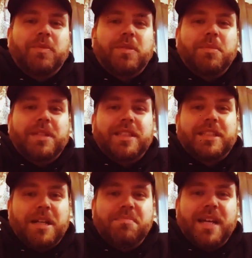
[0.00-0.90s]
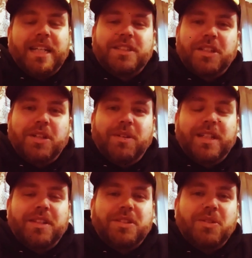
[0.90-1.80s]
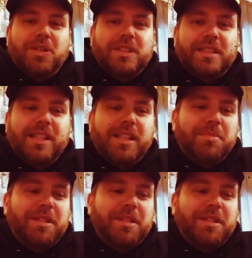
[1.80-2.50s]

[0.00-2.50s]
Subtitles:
from these scumbags that are going into the stores and stealing them.